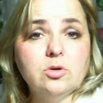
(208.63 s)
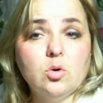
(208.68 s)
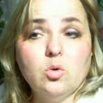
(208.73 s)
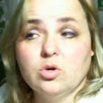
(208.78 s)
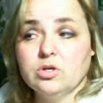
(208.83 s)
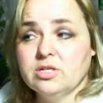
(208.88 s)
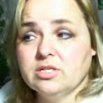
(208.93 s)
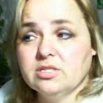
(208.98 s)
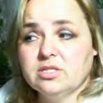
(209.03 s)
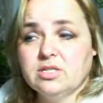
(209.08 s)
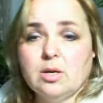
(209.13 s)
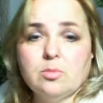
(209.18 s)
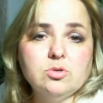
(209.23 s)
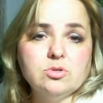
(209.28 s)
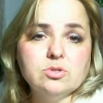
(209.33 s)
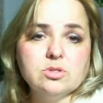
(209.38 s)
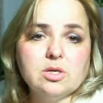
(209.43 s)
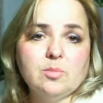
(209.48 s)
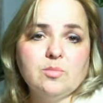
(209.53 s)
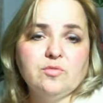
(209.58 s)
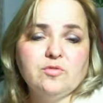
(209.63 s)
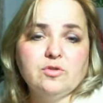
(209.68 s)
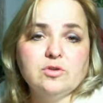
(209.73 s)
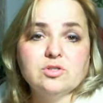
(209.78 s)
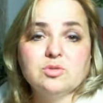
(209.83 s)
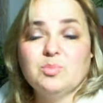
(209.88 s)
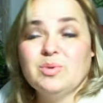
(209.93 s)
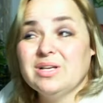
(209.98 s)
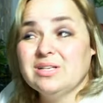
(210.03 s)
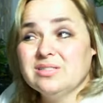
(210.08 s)
Or does doubles come
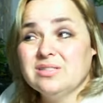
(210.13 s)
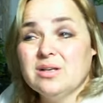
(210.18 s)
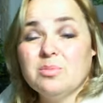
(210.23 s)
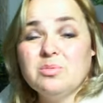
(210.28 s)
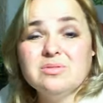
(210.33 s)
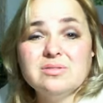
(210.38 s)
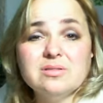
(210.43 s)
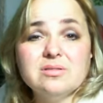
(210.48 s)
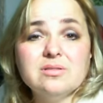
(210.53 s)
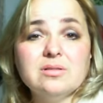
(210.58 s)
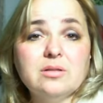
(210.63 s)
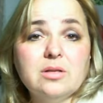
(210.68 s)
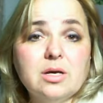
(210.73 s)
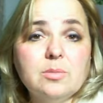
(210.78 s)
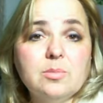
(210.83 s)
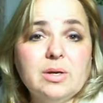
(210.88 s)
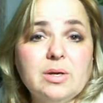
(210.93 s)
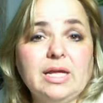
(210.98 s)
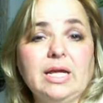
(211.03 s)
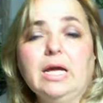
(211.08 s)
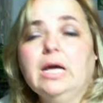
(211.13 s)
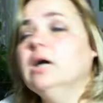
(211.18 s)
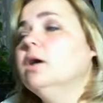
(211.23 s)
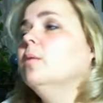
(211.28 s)
first? Because doubles is a lot of money.